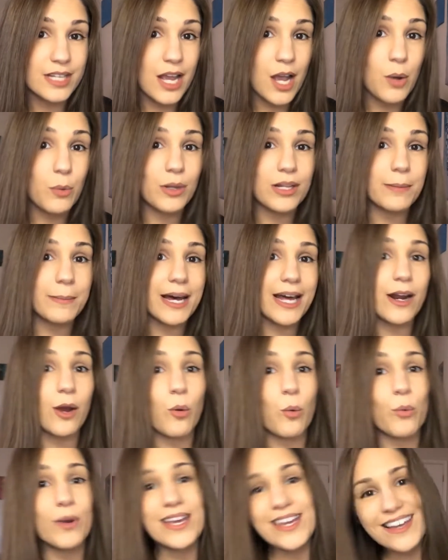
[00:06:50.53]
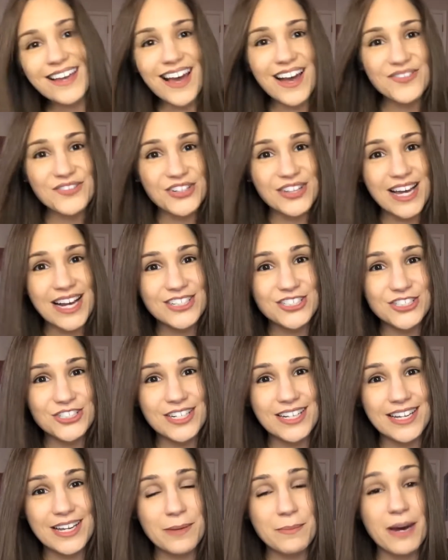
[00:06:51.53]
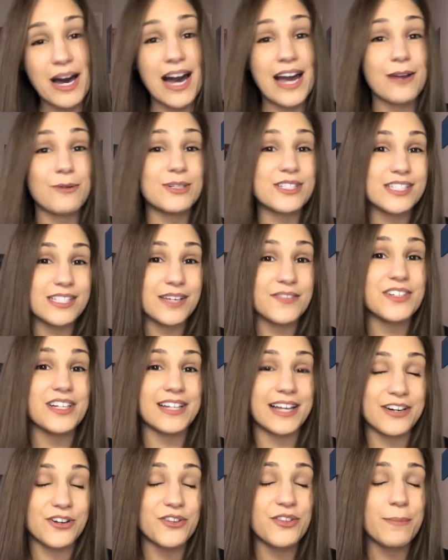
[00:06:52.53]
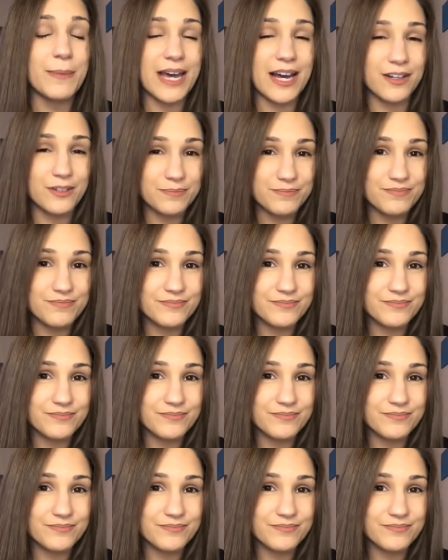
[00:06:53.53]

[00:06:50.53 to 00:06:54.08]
Well, about a week after that dream, I received a letter in the mail